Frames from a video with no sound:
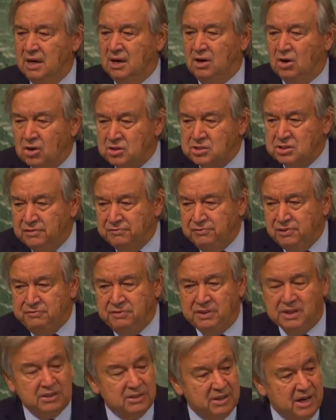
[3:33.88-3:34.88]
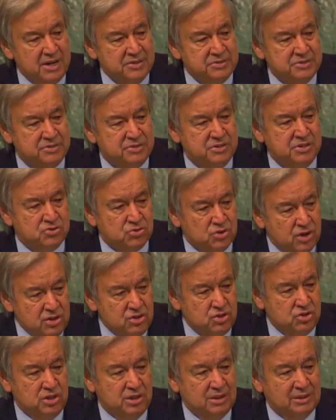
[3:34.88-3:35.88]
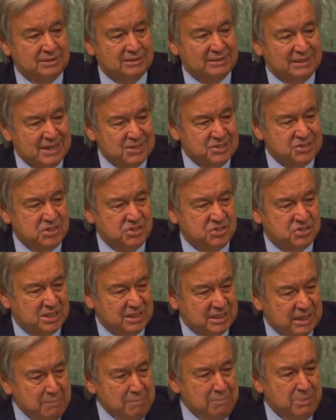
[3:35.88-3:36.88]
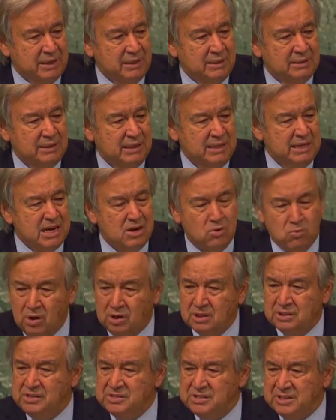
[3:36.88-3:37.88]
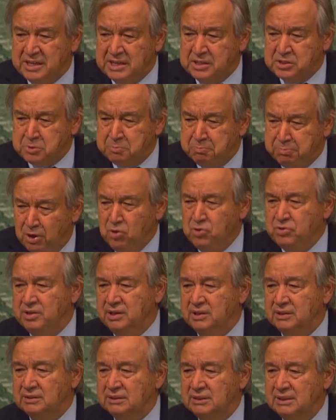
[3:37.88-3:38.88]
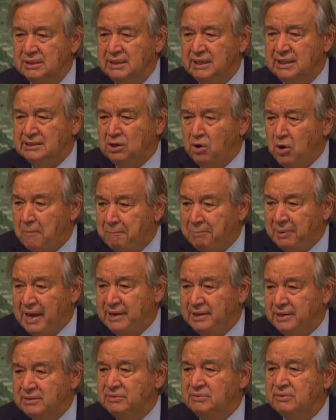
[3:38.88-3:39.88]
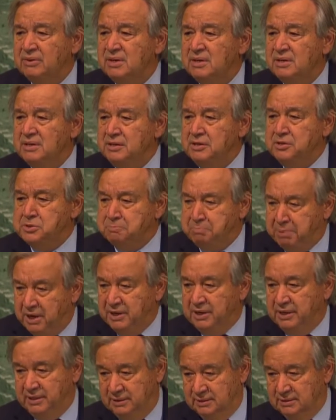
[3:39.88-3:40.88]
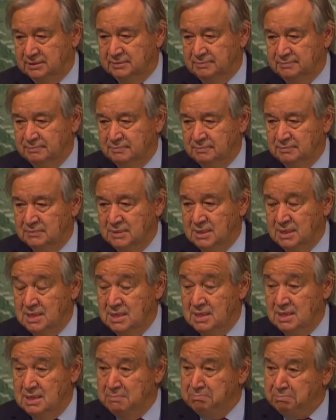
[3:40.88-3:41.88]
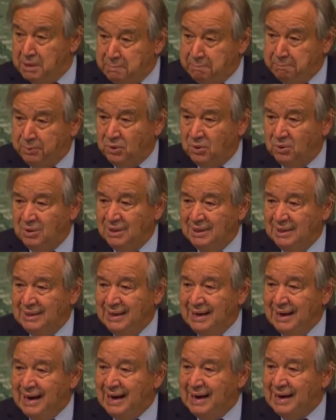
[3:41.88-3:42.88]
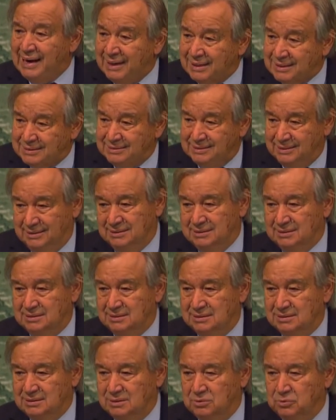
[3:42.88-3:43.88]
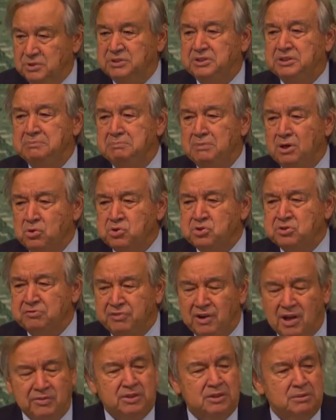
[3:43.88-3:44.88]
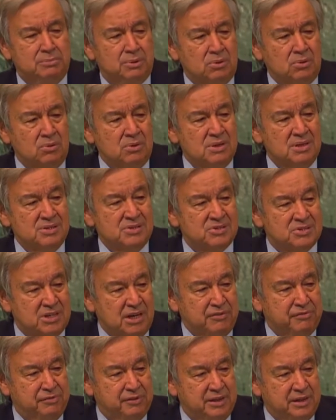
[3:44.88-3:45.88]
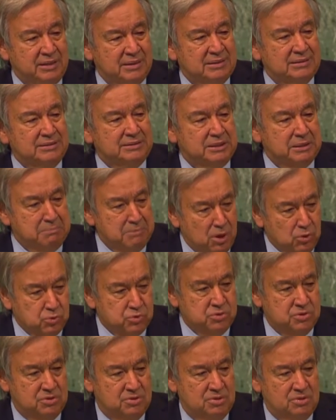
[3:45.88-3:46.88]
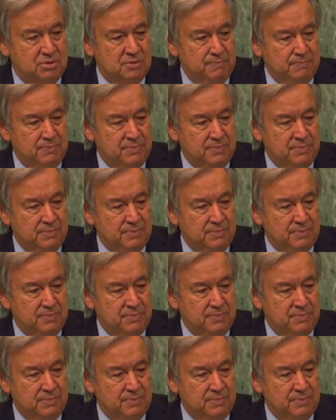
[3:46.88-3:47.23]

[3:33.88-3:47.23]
A cost of living crisis is raging. Trust is crumbling. Inequalities are exploding. And our planet is burning. People are hurting, with the most vulnerable suffering the most.